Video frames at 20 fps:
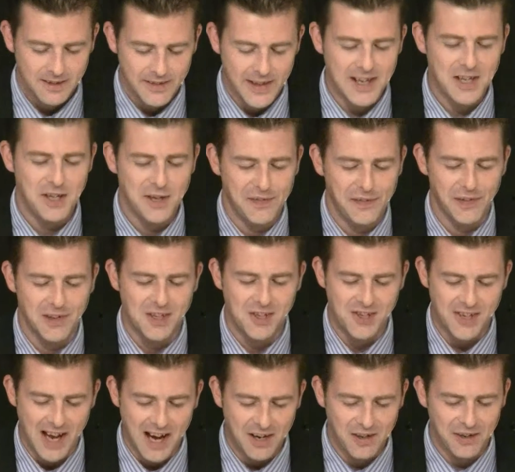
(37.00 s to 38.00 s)
Thank you for his
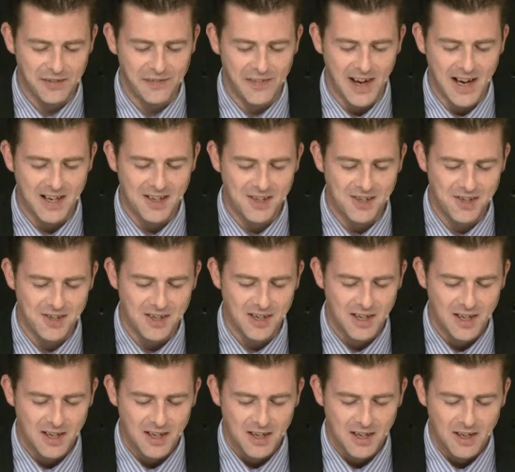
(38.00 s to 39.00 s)
sacrifice
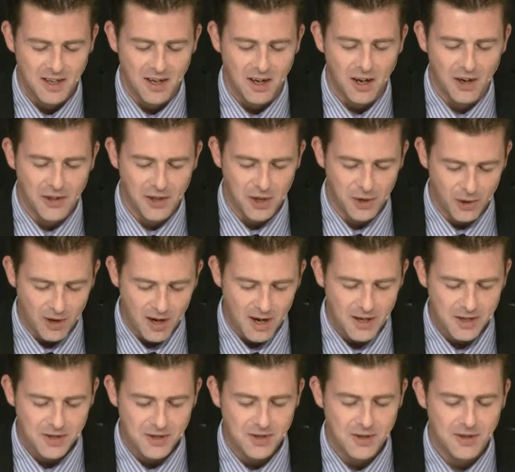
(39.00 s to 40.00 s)
on the
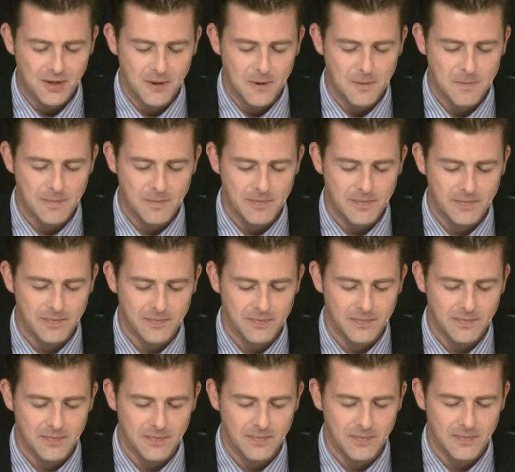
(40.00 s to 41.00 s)
cross.
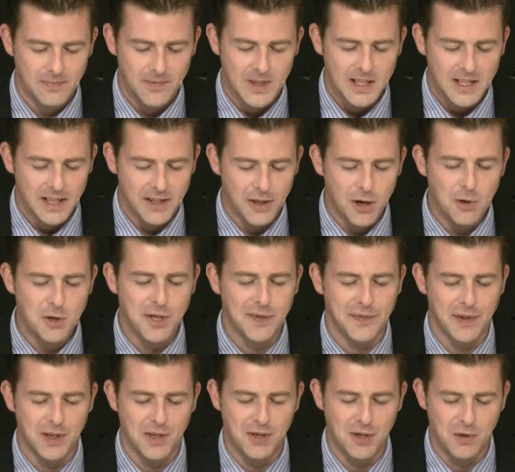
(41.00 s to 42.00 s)
And those
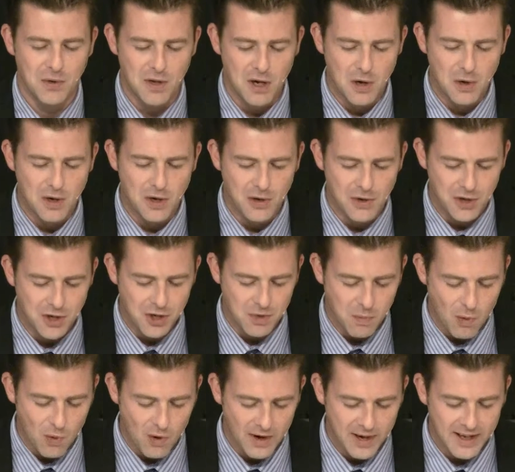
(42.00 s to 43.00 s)
of us who know you
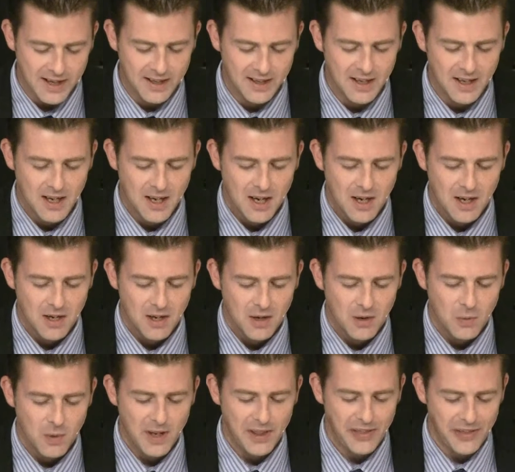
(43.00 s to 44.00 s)
this morning,
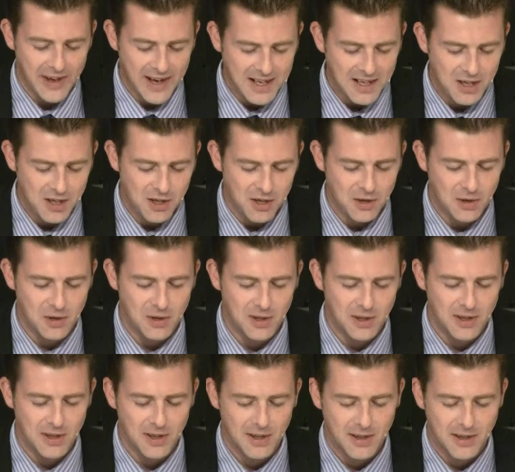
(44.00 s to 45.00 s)
we thank you
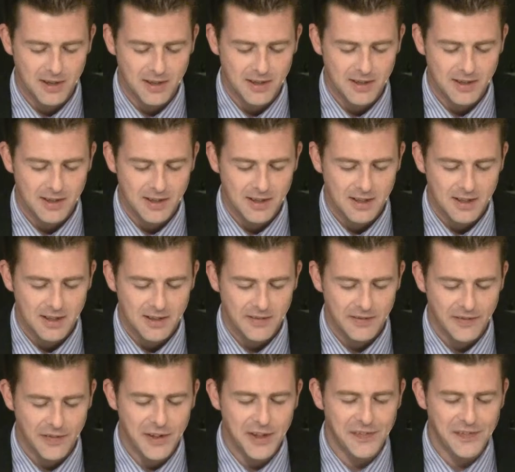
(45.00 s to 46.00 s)

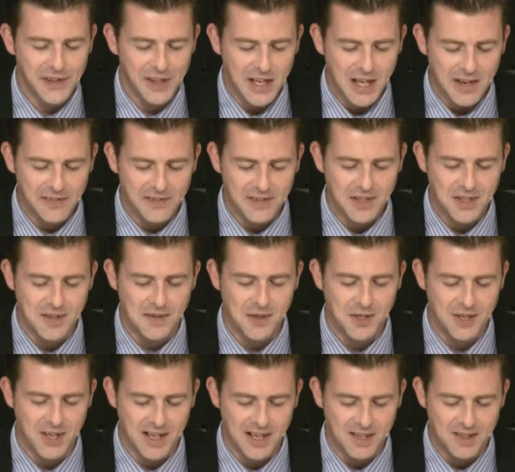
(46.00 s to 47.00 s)
for the forgiveness of
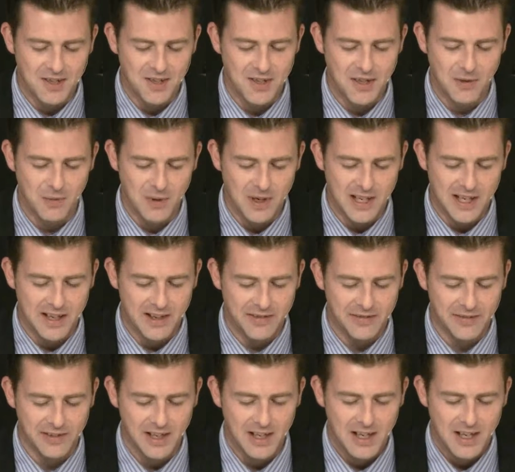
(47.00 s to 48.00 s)
sins that we
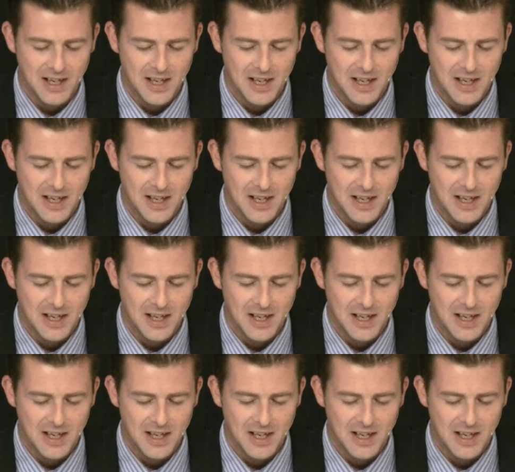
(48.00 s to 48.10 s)
have